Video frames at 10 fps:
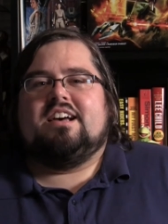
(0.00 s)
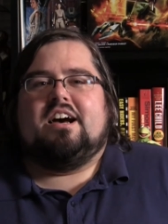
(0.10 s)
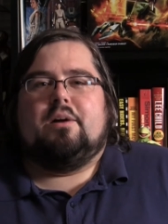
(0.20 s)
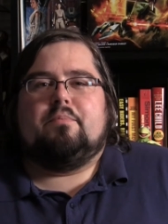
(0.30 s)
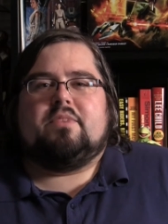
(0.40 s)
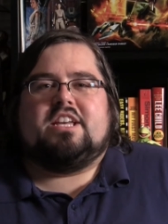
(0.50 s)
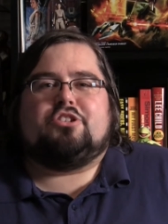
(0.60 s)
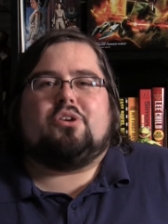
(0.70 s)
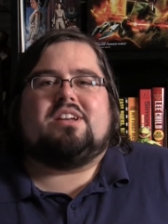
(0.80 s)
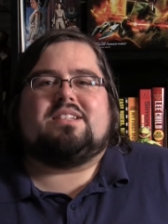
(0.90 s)
Um, he
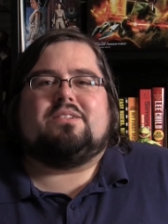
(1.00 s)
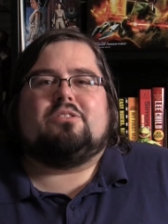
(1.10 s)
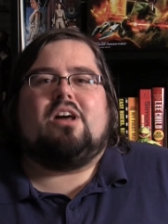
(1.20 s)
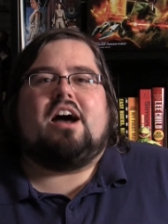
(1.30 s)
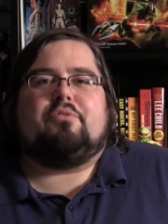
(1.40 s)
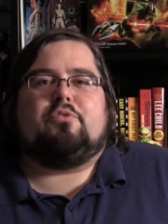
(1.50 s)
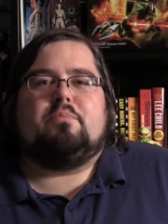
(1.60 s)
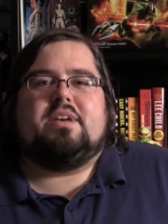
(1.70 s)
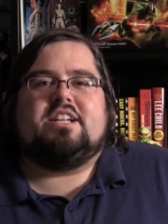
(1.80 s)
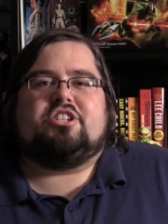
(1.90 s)
draws a lot
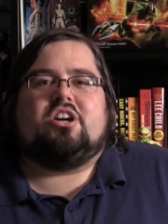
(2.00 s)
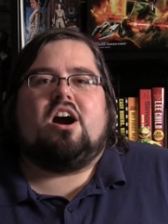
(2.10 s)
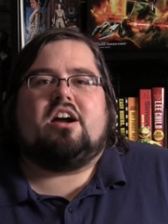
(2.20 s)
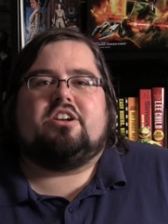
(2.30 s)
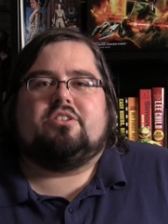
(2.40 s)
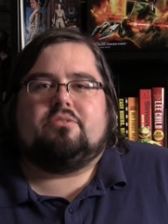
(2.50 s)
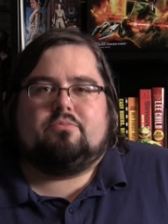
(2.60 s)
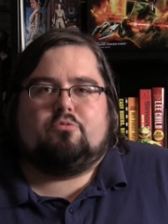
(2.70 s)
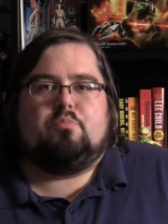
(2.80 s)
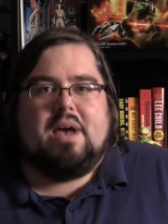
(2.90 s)
from Hitchcock,
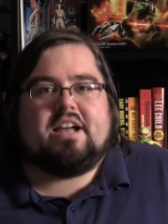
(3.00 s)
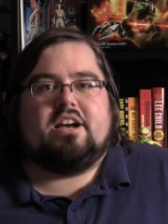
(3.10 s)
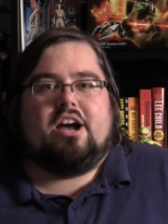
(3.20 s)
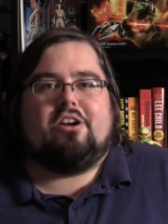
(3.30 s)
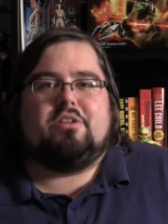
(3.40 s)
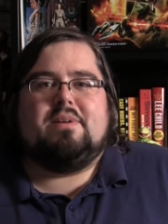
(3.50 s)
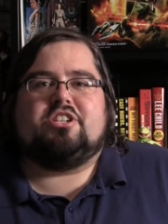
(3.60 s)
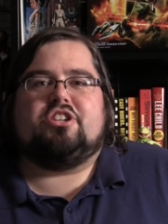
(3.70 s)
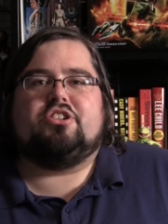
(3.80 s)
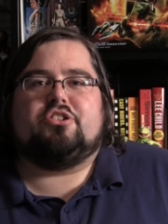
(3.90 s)
Rebecca, I already
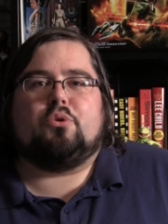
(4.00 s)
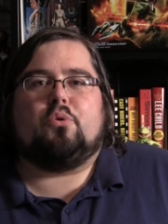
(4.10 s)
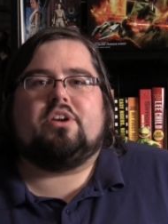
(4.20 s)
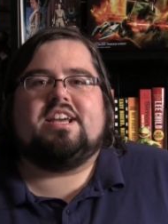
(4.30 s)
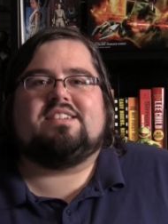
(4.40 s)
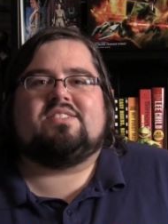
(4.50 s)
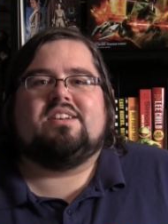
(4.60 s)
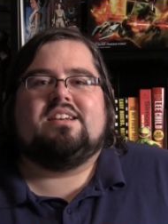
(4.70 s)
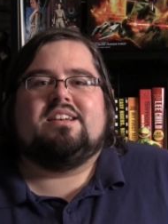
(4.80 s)
mentioned Notorious,